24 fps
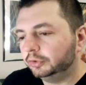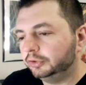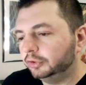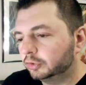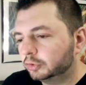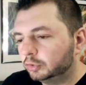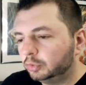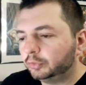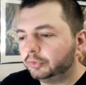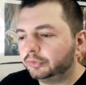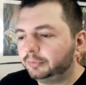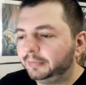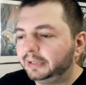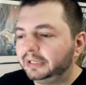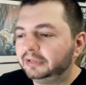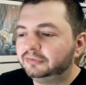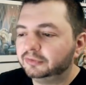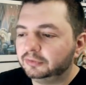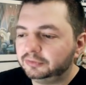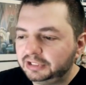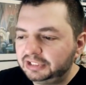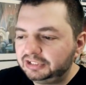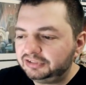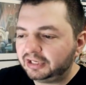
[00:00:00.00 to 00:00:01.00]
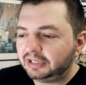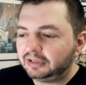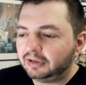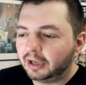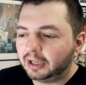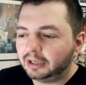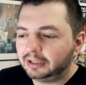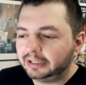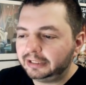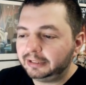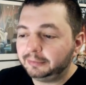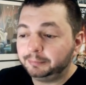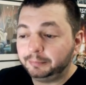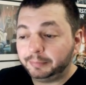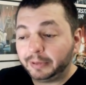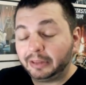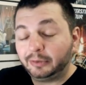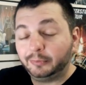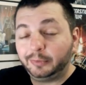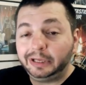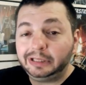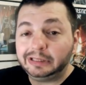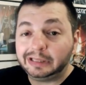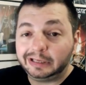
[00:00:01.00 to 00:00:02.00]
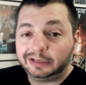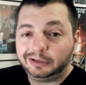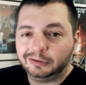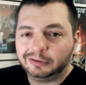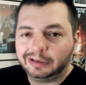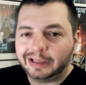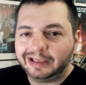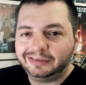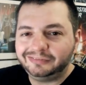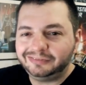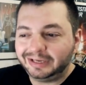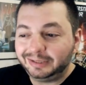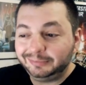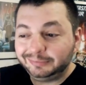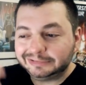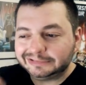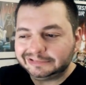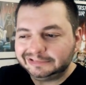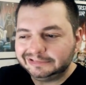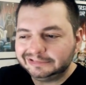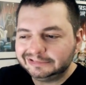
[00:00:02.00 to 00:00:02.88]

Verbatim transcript: You're cool with me. So DJ Donnelly, by the way, like your last name.